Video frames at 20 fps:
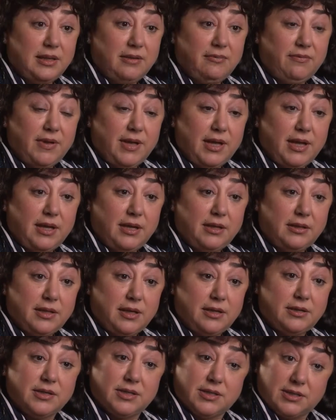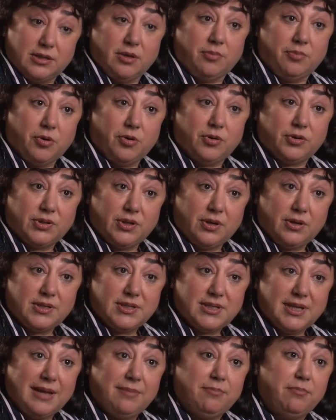The way they support
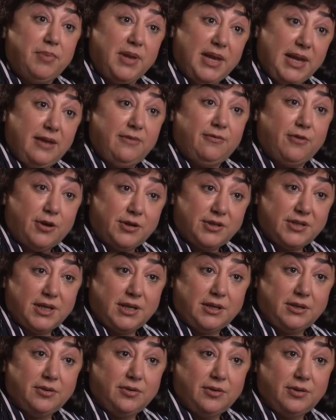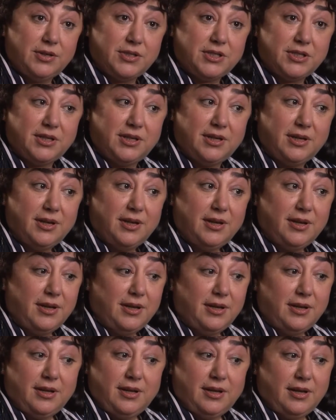us and believe our technology,
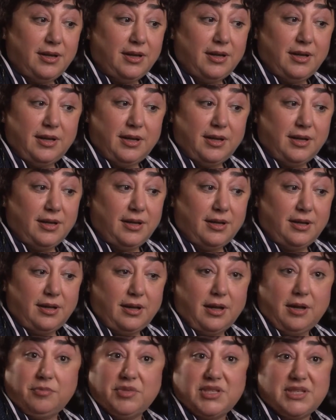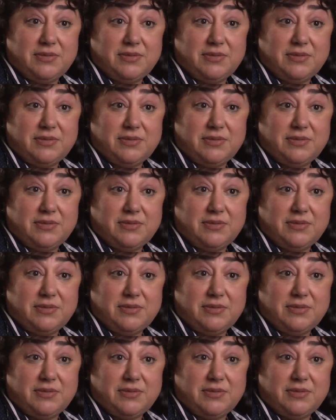I'm